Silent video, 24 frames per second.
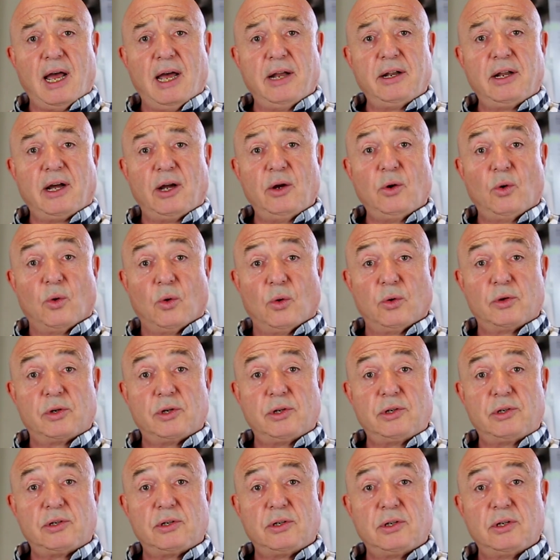and I
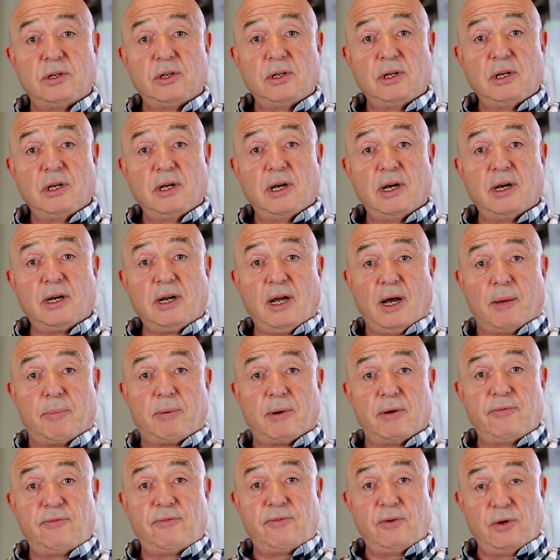ordered a
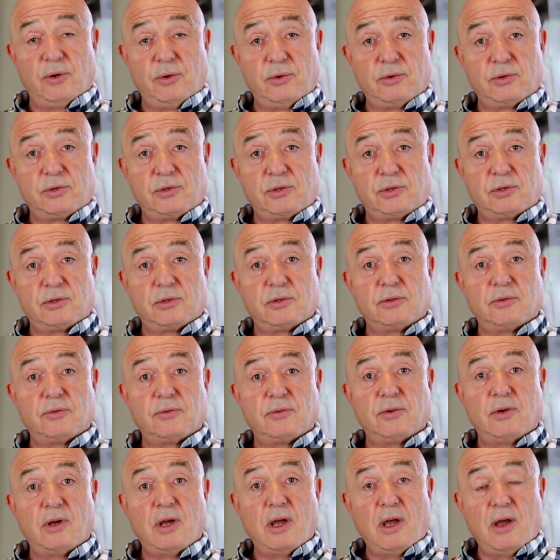couple of flutes
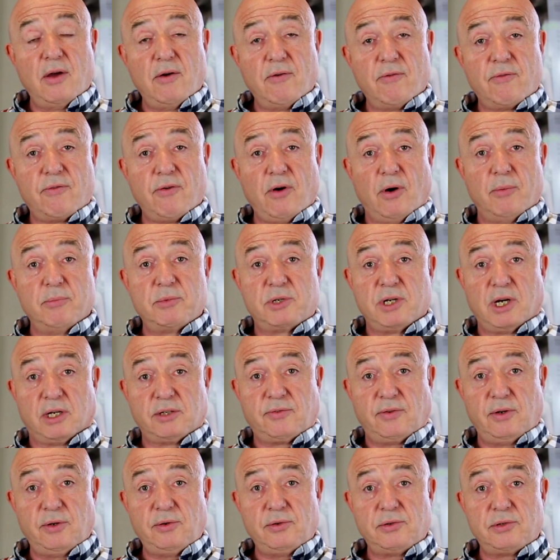from
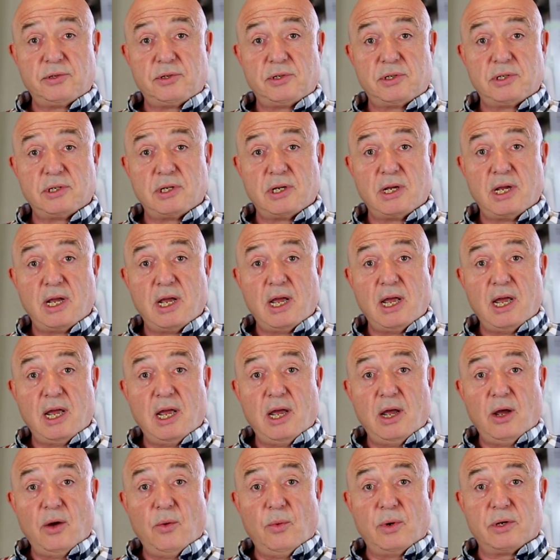Just Flutes,
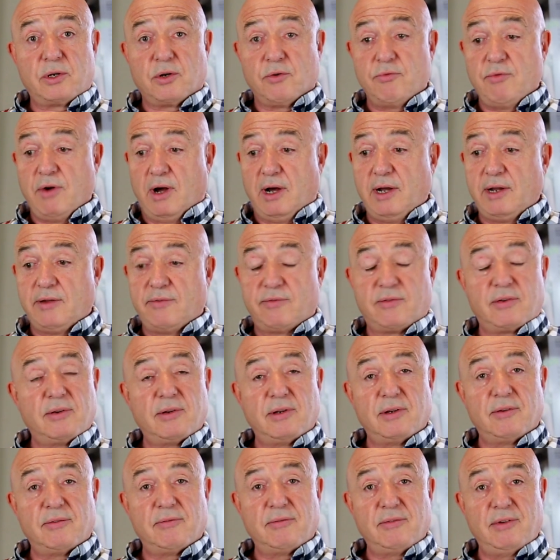which arrived
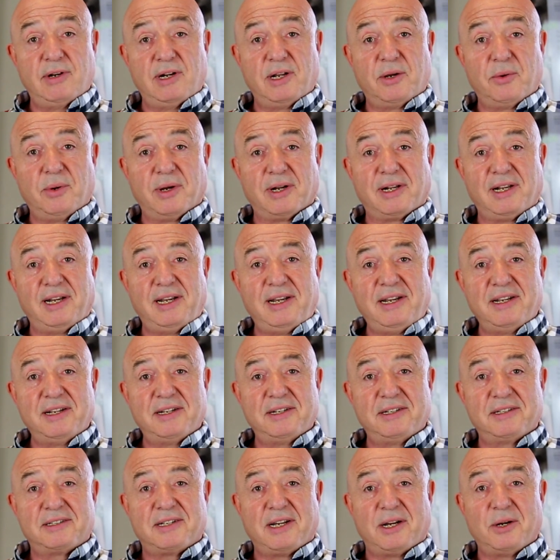really quickly,
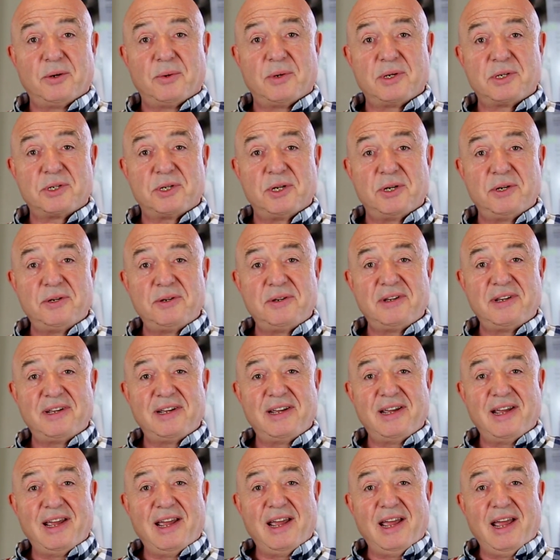as they always do.
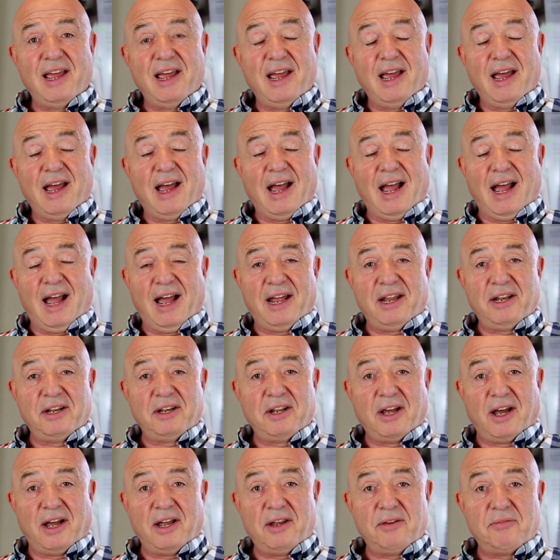
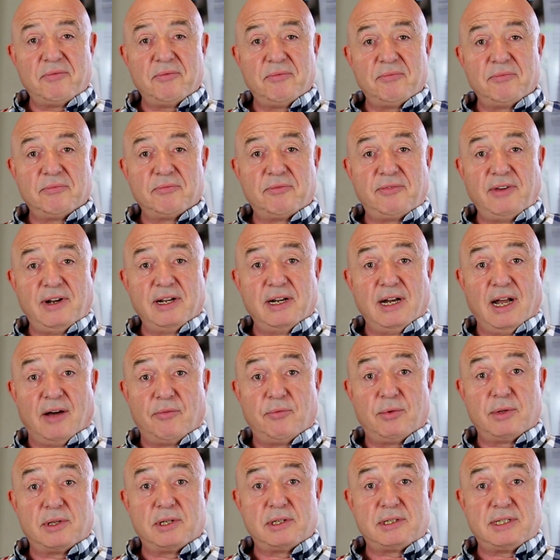And I fell in
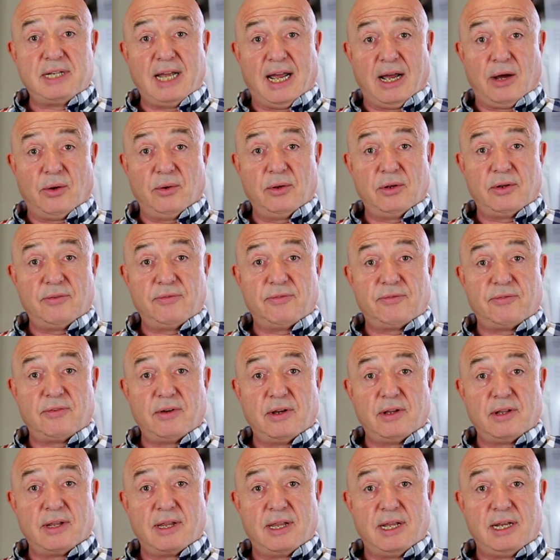love with the sound of
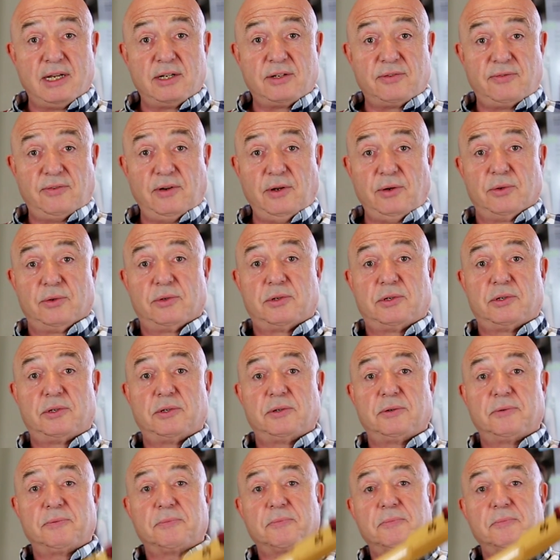these flutes.